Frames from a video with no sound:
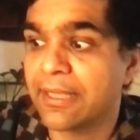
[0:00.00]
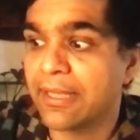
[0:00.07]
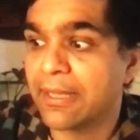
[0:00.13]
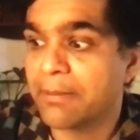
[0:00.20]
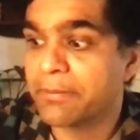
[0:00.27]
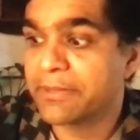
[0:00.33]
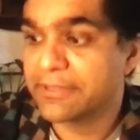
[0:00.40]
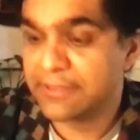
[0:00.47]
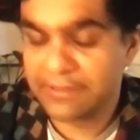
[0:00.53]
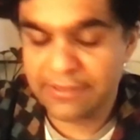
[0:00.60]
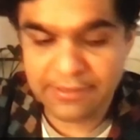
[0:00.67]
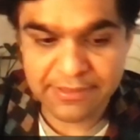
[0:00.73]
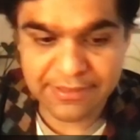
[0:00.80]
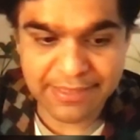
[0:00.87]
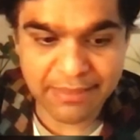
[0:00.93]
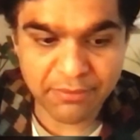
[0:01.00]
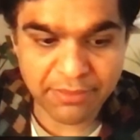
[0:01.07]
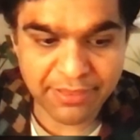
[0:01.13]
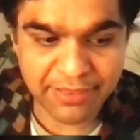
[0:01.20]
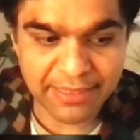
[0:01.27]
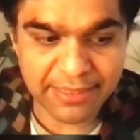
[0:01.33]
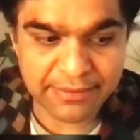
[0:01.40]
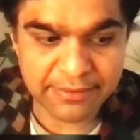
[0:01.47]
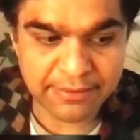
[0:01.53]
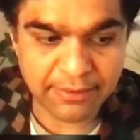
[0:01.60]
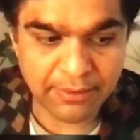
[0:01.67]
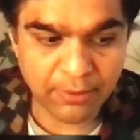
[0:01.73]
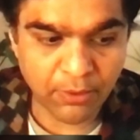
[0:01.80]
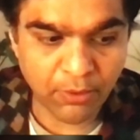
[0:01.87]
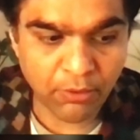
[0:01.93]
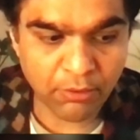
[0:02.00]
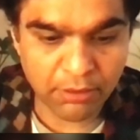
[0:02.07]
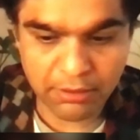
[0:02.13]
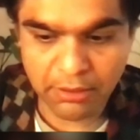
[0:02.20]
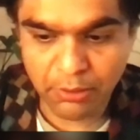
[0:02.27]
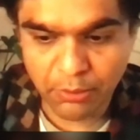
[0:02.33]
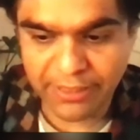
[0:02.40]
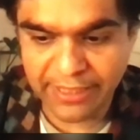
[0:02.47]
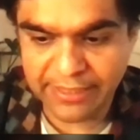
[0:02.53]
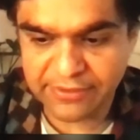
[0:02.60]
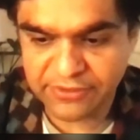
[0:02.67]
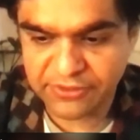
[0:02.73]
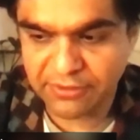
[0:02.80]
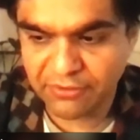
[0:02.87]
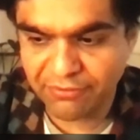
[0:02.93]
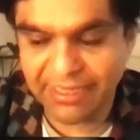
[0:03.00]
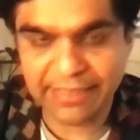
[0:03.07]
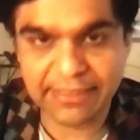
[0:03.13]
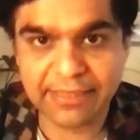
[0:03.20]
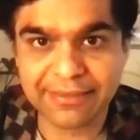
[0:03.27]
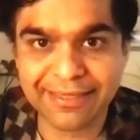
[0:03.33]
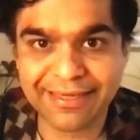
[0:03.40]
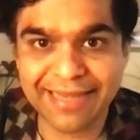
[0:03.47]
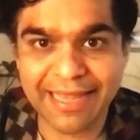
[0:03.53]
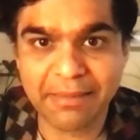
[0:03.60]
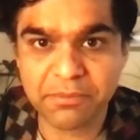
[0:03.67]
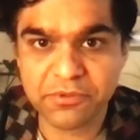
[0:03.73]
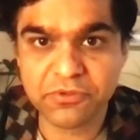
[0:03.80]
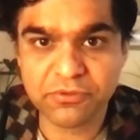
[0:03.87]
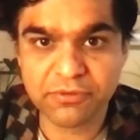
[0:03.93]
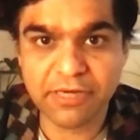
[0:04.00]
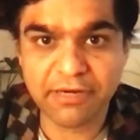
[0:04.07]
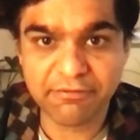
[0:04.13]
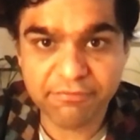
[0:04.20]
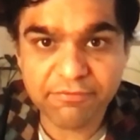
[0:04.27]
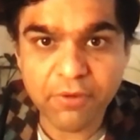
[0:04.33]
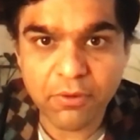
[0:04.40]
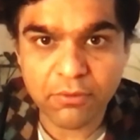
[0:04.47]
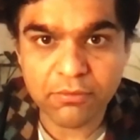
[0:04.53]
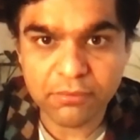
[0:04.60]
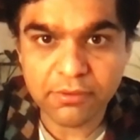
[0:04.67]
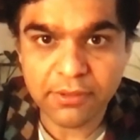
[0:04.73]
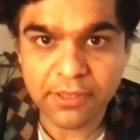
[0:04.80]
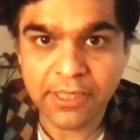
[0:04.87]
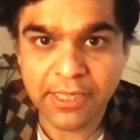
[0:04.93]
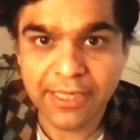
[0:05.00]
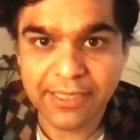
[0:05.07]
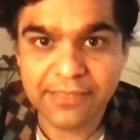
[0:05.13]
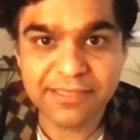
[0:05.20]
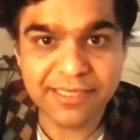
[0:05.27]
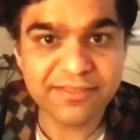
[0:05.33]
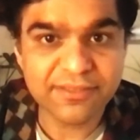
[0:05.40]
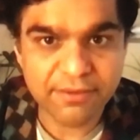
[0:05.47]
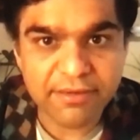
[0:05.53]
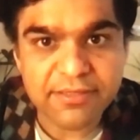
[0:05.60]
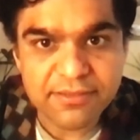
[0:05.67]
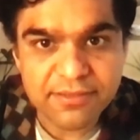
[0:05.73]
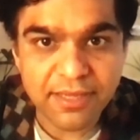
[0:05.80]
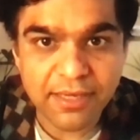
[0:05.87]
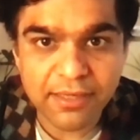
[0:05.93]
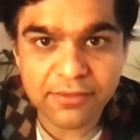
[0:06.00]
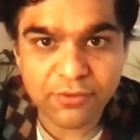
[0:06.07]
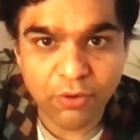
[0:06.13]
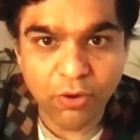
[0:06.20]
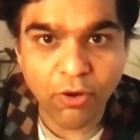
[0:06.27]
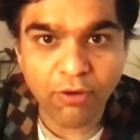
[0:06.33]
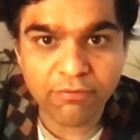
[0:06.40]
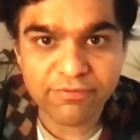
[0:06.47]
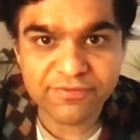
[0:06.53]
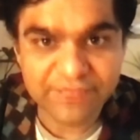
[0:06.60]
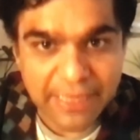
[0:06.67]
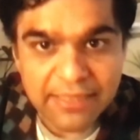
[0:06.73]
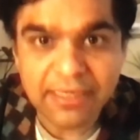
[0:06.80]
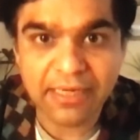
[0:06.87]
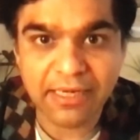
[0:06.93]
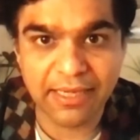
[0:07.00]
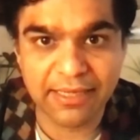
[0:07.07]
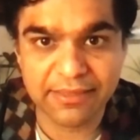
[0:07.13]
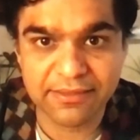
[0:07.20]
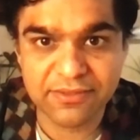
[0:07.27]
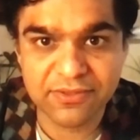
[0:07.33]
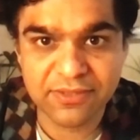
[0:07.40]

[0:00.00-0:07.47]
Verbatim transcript: But turns out that all location tracking that happens on our phone is as a result of satellites.